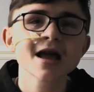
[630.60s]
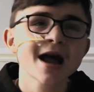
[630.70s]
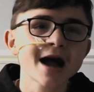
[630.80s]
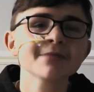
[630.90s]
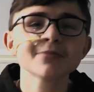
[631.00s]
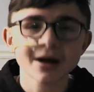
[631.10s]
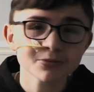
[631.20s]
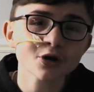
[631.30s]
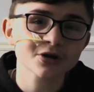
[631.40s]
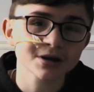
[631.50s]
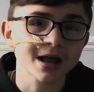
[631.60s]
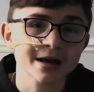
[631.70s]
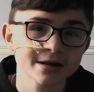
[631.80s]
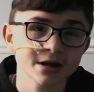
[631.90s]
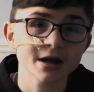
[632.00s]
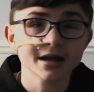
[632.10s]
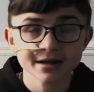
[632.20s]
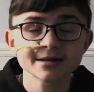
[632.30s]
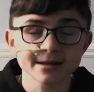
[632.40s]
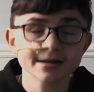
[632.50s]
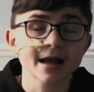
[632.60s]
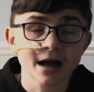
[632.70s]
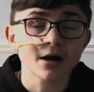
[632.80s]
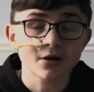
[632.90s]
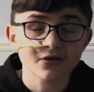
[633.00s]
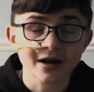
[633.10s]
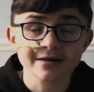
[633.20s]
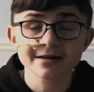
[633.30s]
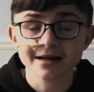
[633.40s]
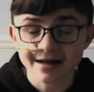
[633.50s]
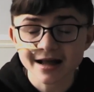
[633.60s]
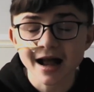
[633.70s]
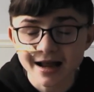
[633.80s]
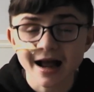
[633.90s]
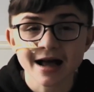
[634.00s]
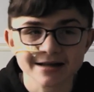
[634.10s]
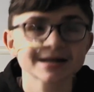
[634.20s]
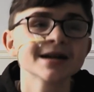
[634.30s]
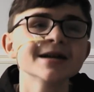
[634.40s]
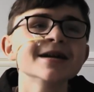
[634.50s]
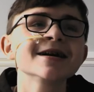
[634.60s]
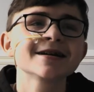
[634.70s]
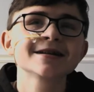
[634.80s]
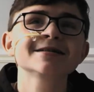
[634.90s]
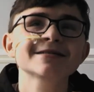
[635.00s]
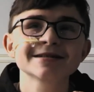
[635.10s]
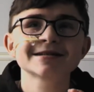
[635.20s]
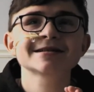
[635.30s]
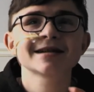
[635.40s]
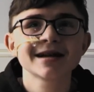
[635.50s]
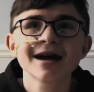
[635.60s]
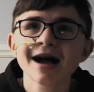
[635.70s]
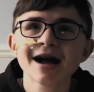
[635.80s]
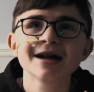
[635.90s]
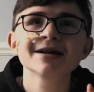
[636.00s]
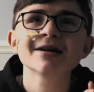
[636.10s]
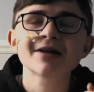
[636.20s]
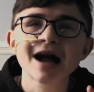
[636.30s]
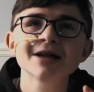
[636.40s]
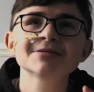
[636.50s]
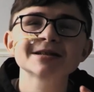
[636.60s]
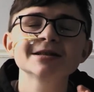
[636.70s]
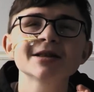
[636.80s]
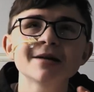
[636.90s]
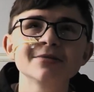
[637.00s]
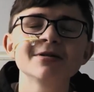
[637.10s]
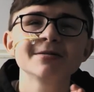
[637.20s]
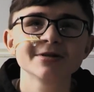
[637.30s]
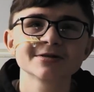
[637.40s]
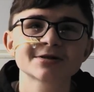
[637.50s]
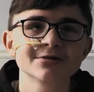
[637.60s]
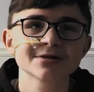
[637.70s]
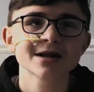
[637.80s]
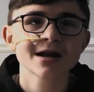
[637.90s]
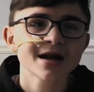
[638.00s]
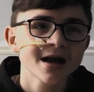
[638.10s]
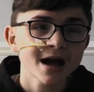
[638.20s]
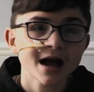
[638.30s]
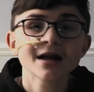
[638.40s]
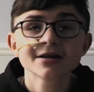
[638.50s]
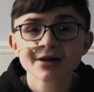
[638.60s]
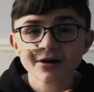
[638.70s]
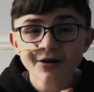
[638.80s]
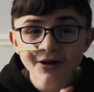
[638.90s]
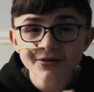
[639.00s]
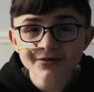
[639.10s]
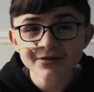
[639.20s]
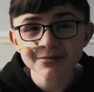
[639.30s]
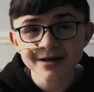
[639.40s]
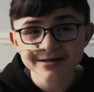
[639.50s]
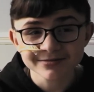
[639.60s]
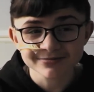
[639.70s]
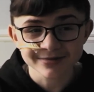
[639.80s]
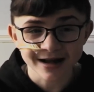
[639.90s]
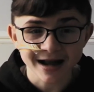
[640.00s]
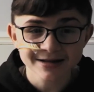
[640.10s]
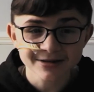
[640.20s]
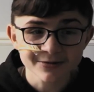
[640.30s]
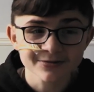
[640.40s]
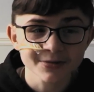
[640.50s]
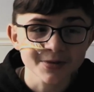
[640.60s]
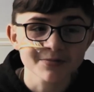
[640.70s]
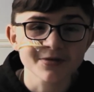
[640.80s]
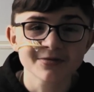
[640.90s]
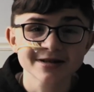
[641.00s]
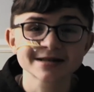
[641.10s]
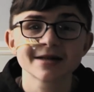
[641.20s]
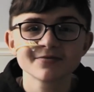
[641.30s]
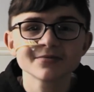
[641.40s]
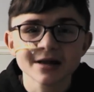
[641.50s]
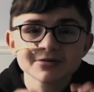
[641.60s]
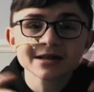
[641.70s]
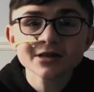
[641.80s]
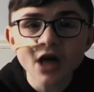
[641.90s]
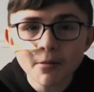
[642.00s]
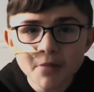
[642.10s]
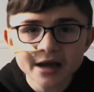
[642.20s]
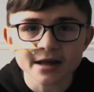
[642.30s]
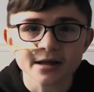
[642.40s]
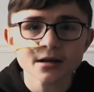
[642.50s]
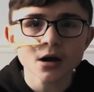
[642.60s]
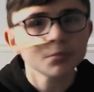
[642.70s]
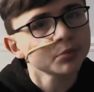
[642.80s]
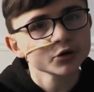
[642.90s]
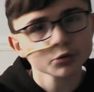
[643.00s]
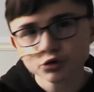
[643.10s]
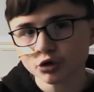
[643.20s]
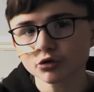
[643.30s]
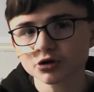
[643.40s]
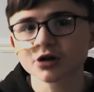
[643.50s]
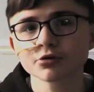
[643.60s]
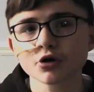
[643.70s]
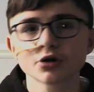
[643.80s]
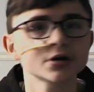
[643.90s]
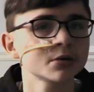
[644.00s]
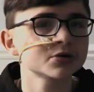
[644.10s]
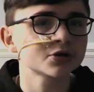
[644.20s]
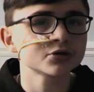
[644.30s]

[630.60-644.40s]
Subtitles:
I'm not gonna lie here. It did get out of hand. It has, because I've seen that many musicals, and half of them I don't remember because I've seen that many, but they was also good. They was